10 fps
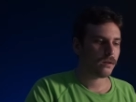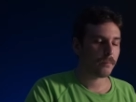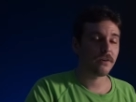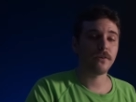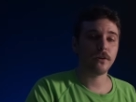
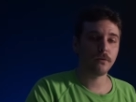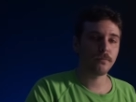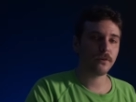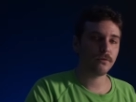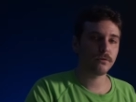My video
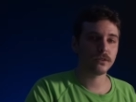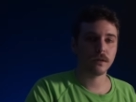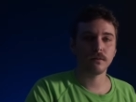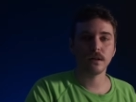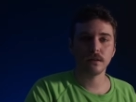preview is now
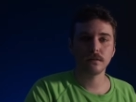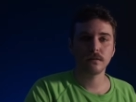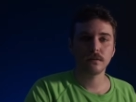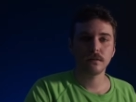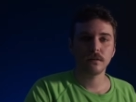done,
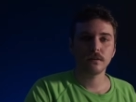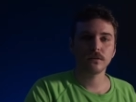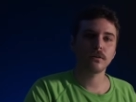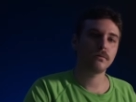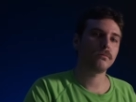
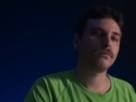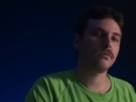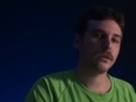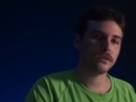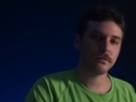so
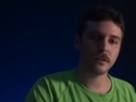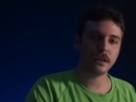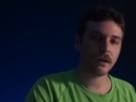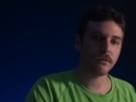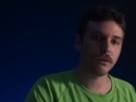let's see
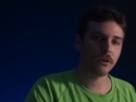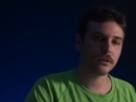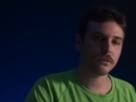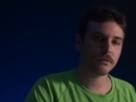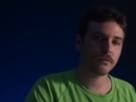how it
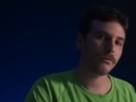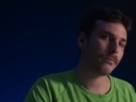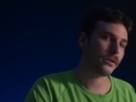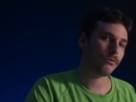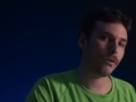looks with
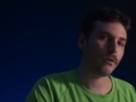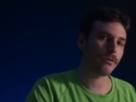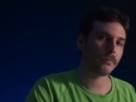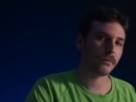my new logo in